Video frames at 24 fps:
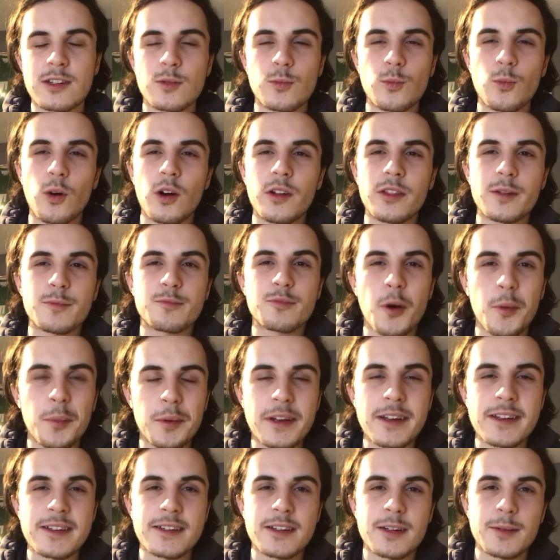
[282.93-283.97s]
and one that
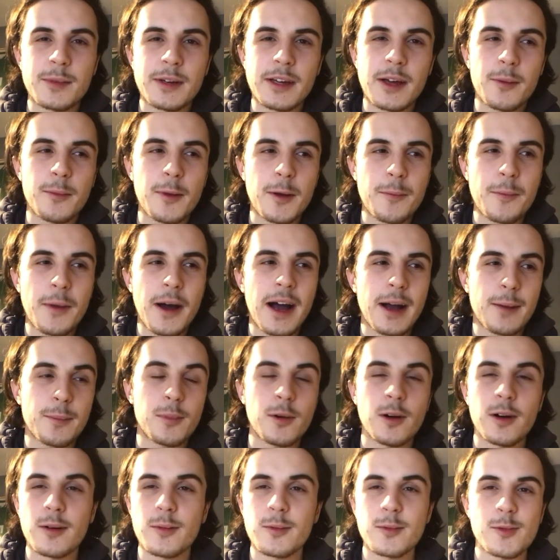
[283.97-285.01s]
probably isn't going to be coming back,
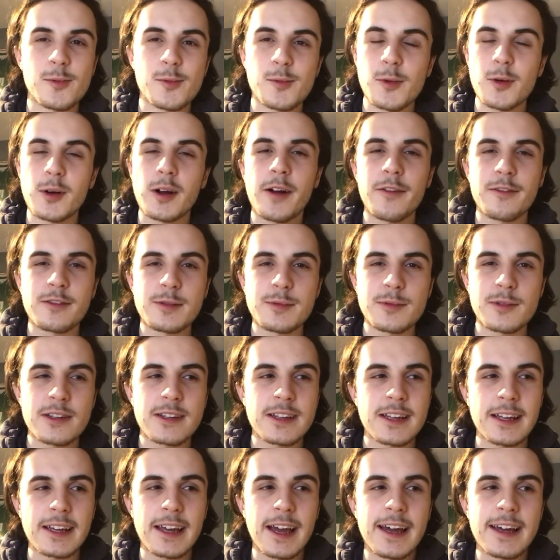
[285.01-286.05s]
but we'll cover him just
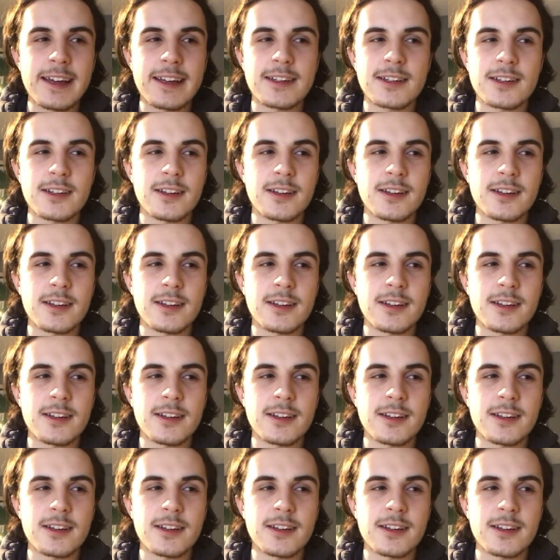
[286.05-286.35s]
in case.